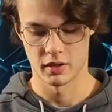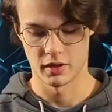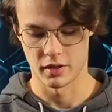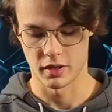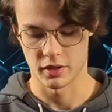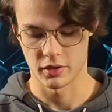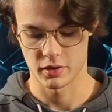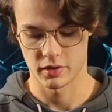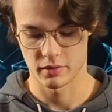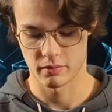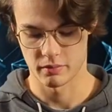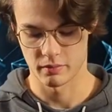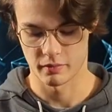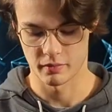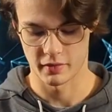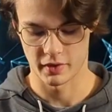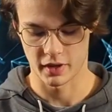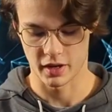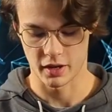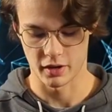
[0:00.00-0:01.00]
That's
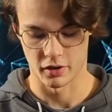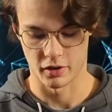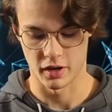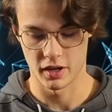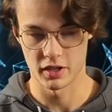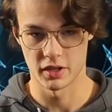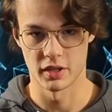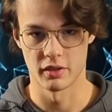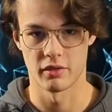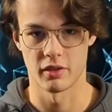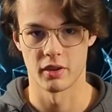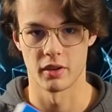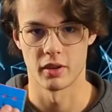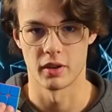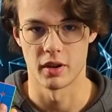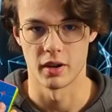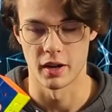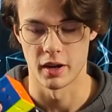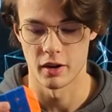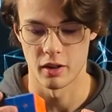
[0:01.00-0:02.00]
kind of crazy
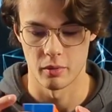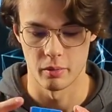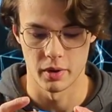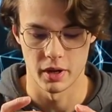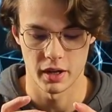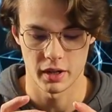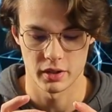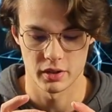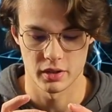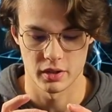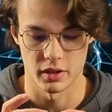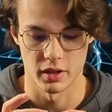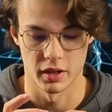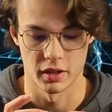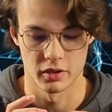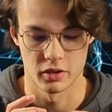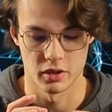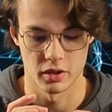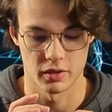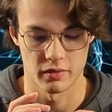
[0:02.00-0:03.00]
for out of the box,
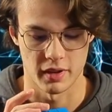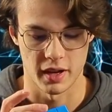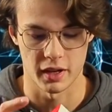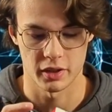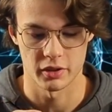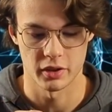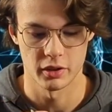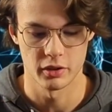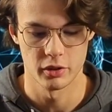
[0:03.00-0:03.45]
like just factory